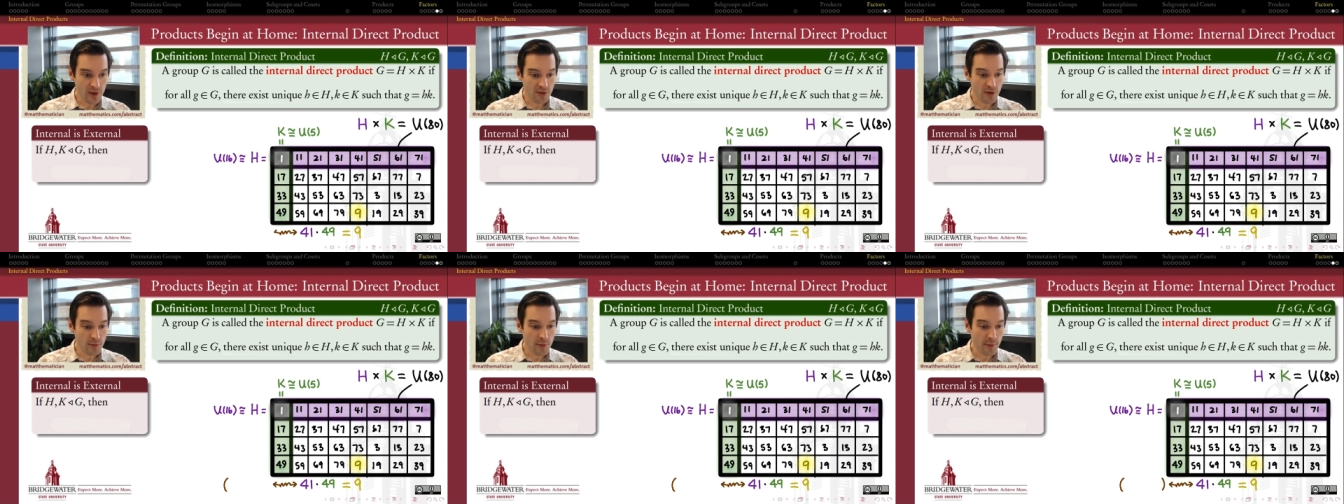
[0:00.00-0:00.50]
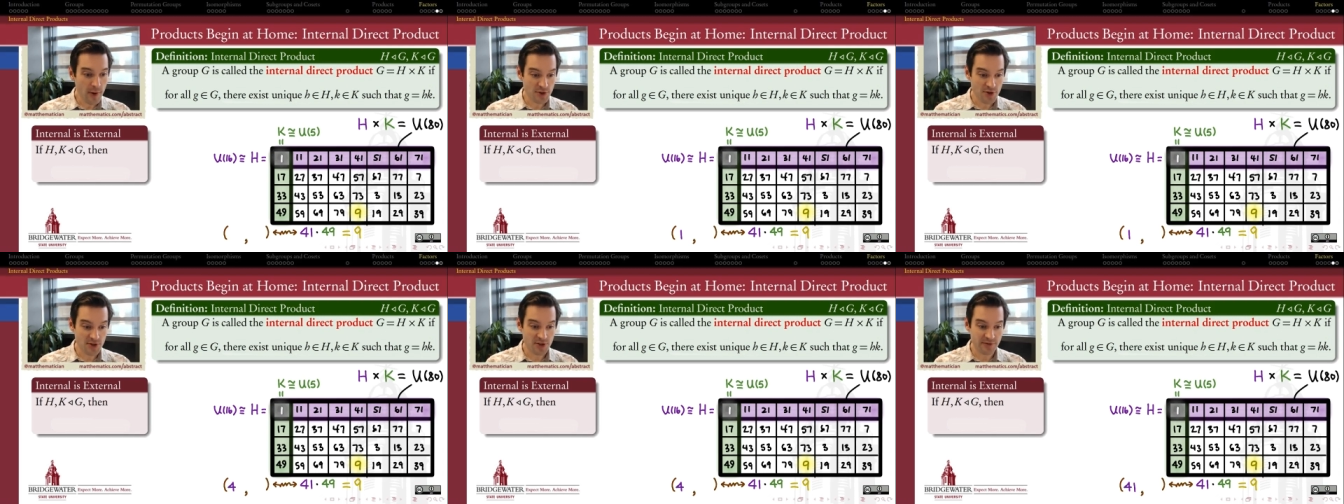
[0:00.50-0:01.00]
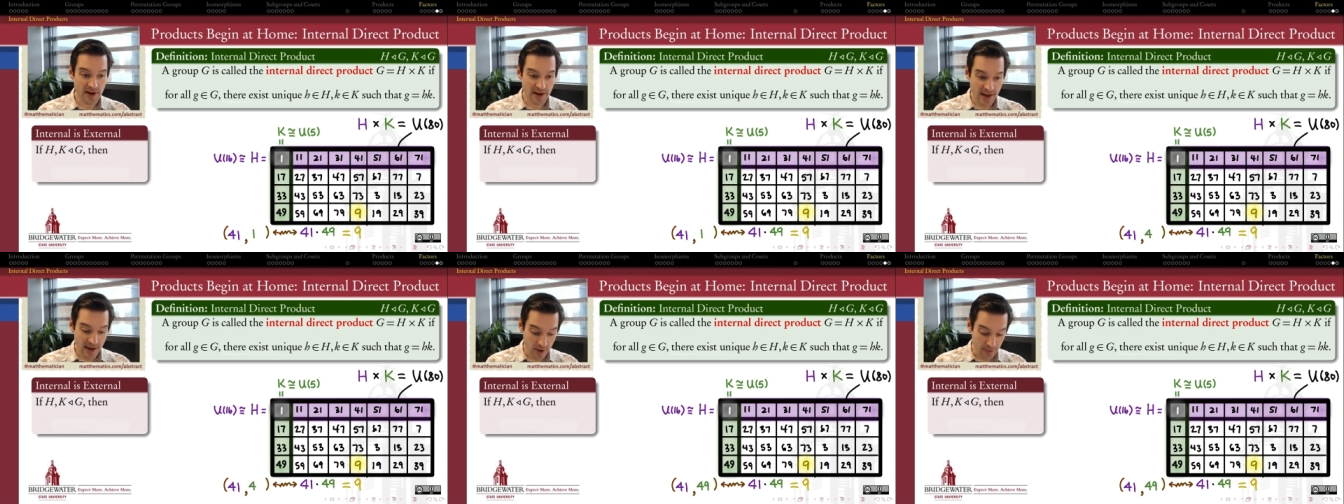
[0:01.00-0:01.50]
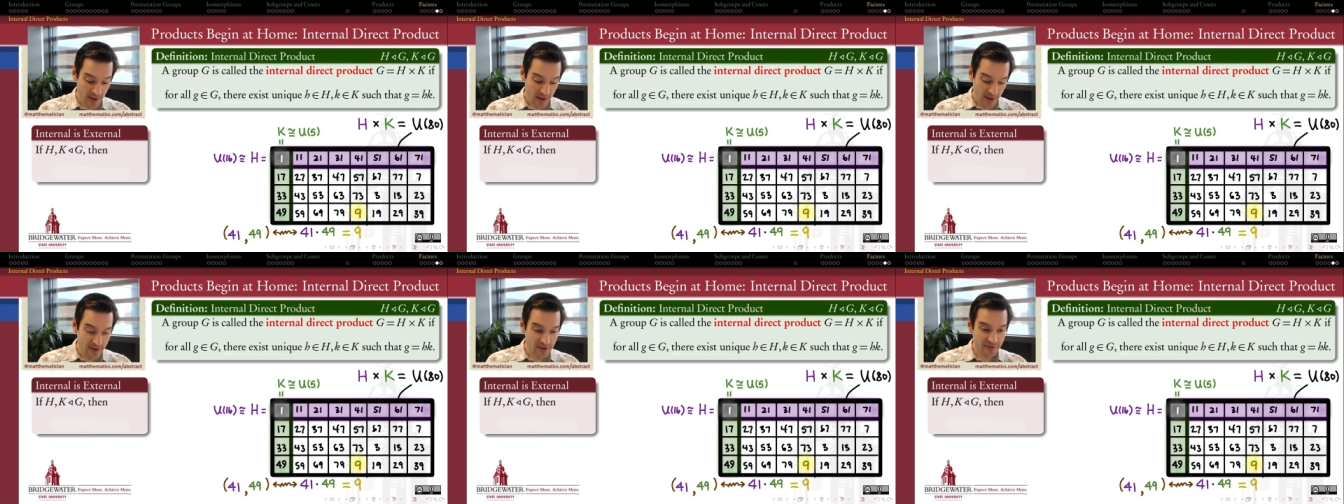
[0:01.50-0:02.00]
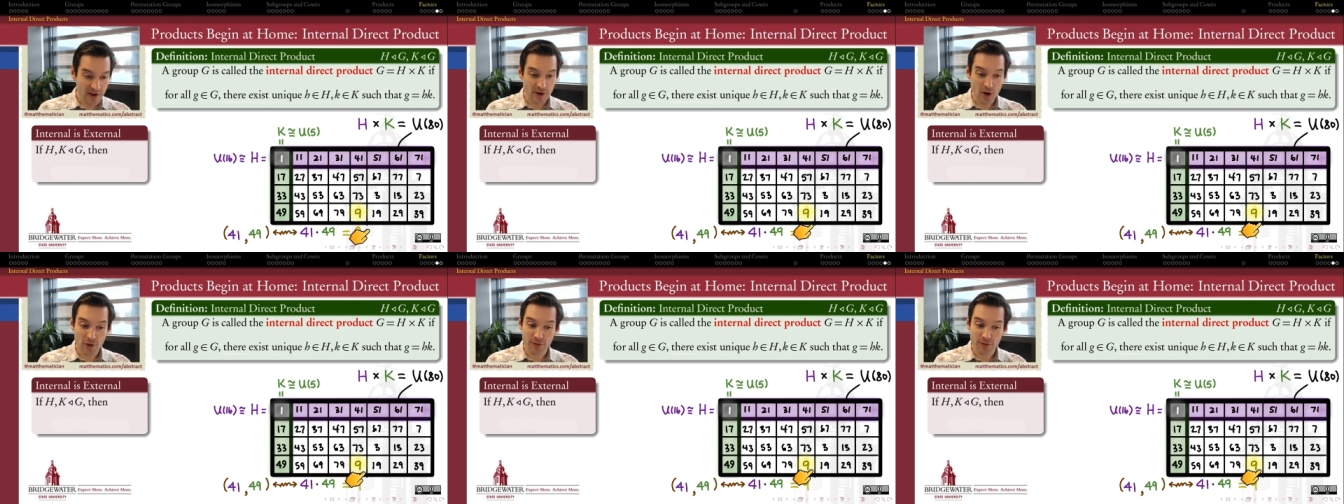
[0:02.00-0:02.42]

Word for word: So what we want to justify now is if I know,